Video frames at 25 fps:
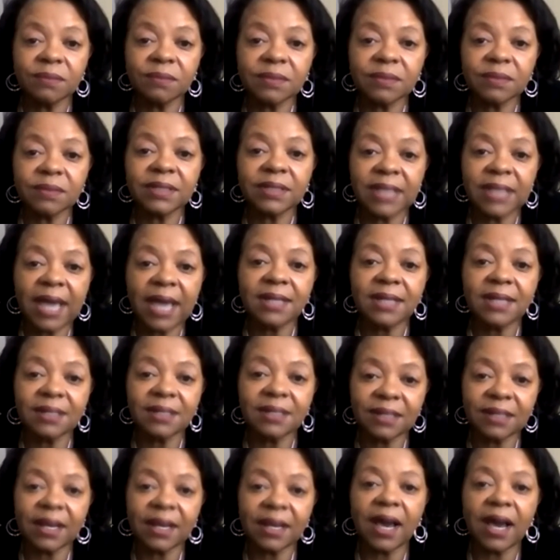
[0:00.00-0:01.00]
So
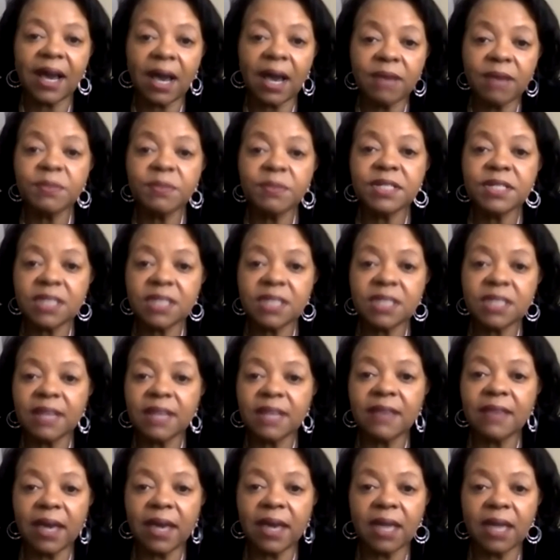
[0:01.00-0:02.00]
that I would
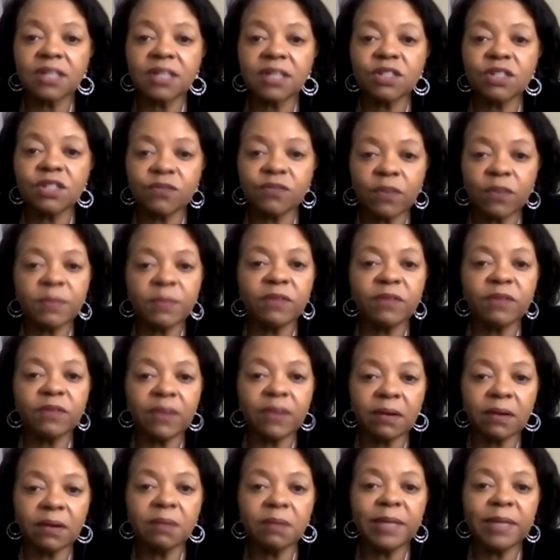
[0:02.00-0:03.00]
say that
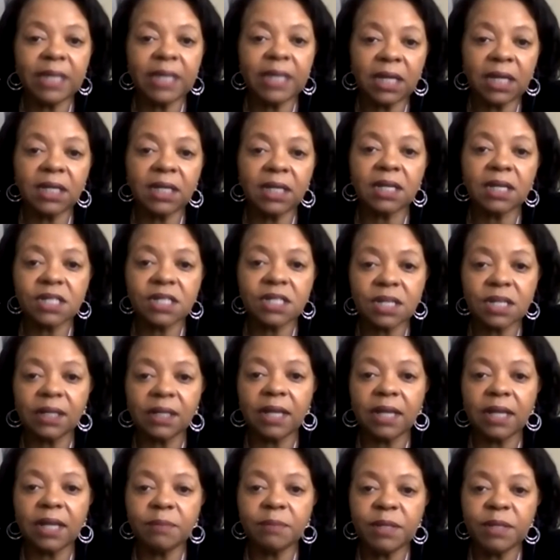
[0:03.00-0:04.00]
from the very
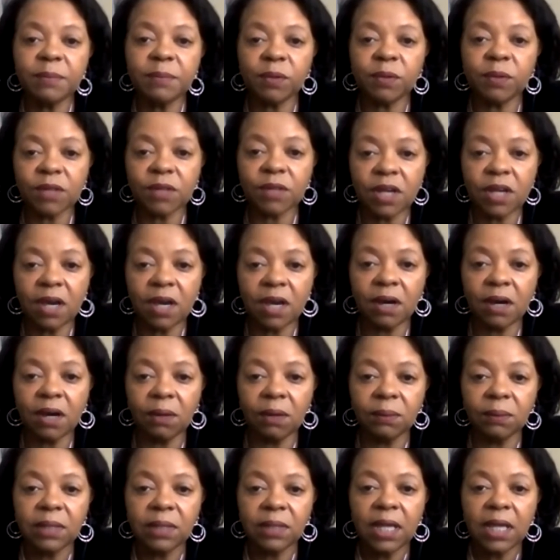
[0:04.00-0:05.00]
beginning, to let people
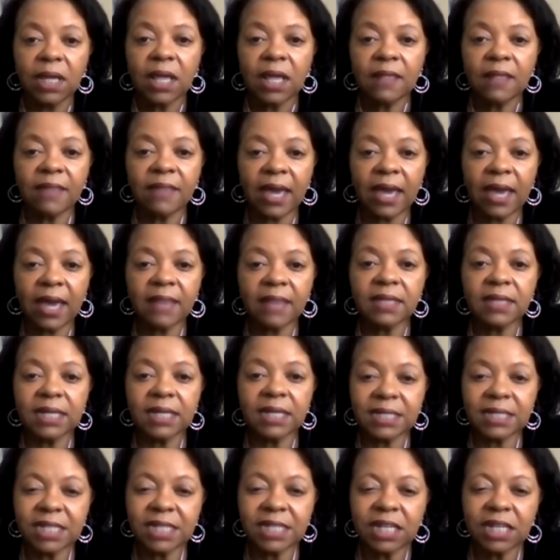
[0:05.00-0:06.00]
know
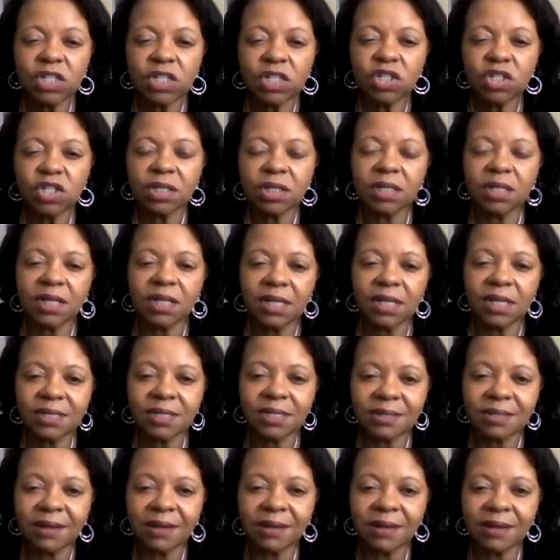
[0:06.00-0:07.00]
that the
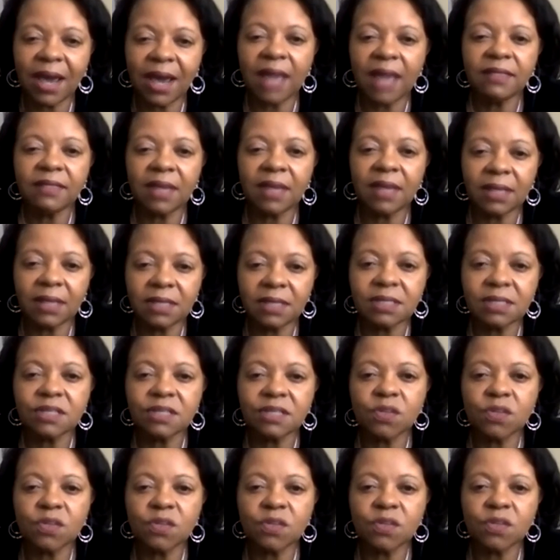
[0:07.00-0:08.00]
intention is not
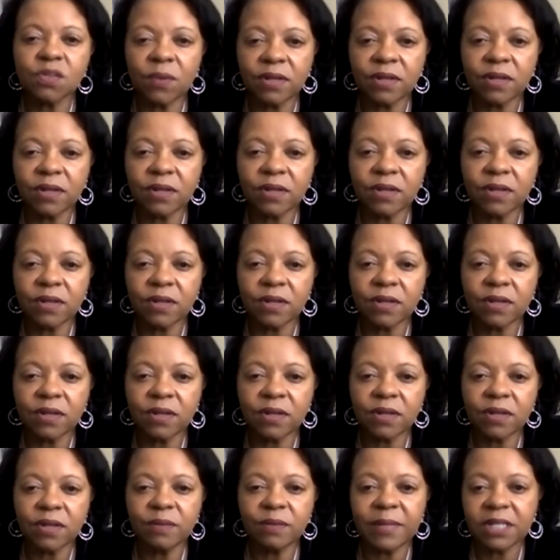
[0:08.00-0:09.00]
that this is
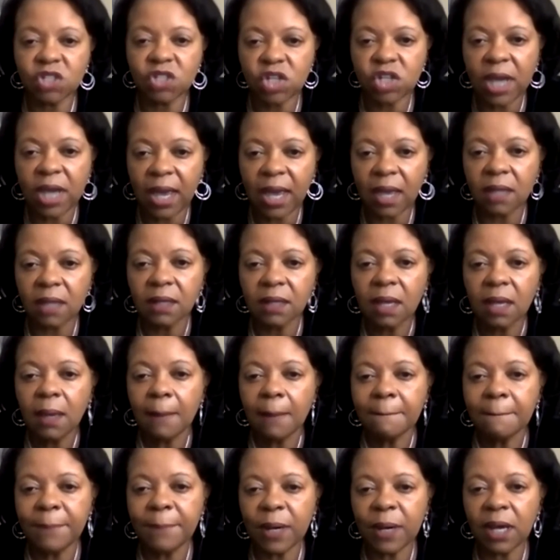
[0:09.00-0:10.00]
going to be a
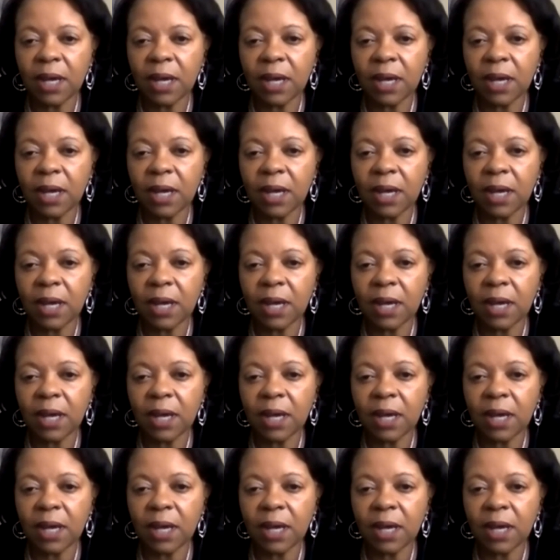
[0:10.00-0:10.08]
chat,